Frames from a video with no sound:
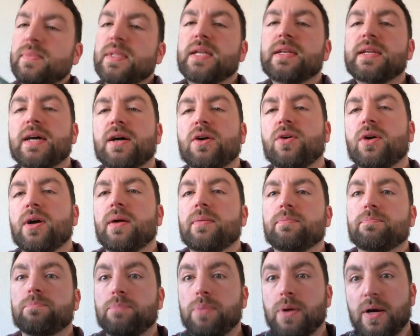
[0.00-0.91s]
Now,
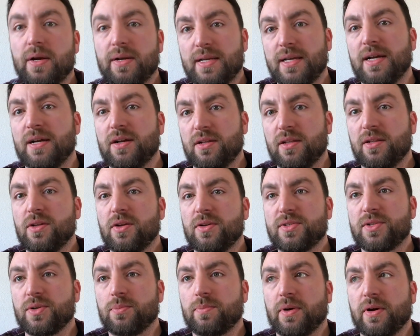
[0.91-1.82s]
part,
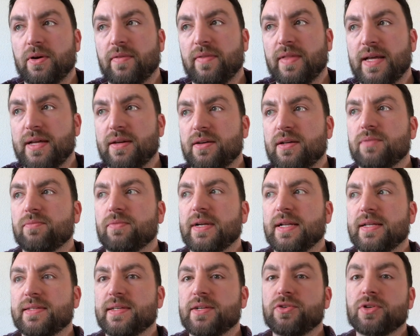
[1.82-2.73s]
also part of that read
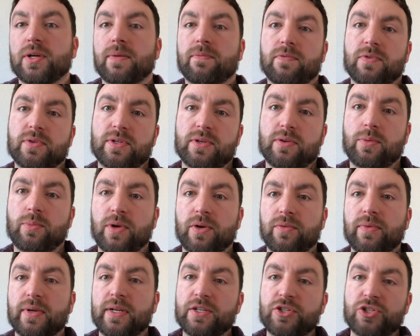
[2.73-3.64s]
outside your comfort zone. I want
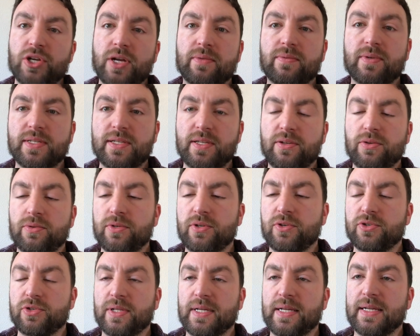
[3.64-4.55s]
to read genres I don't
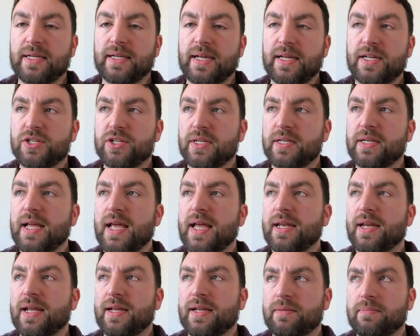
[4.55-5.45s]
usually engage in,
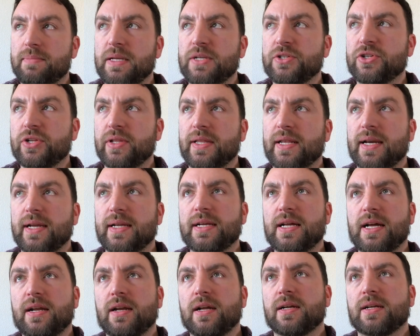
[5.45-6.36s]
and I had mentioned that I
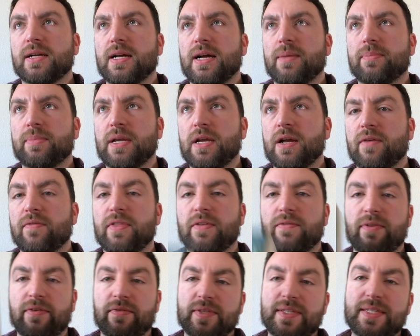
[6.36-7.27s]
got a copy of the
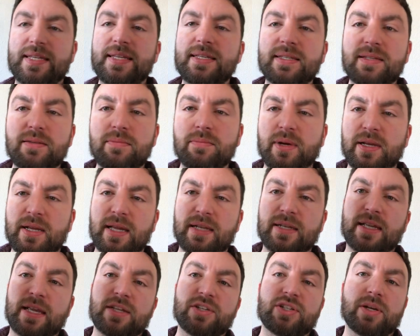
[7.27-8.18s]
fifth season by
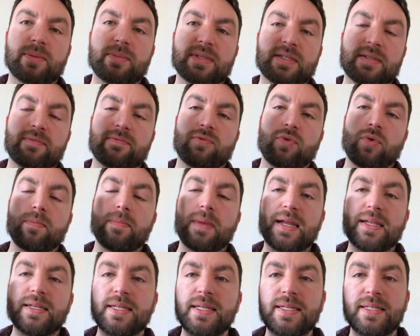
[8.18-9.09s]
N.K. Jemisin for
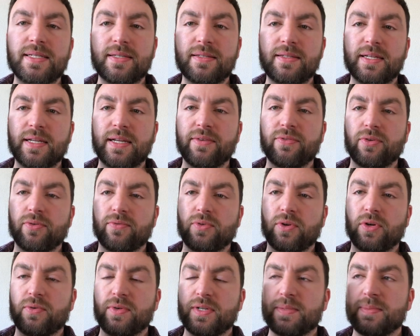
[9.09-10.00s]
my niece to give her for
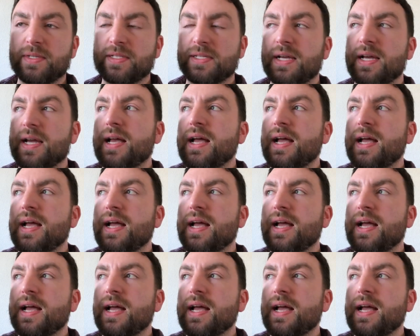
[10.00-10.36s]
Christmas.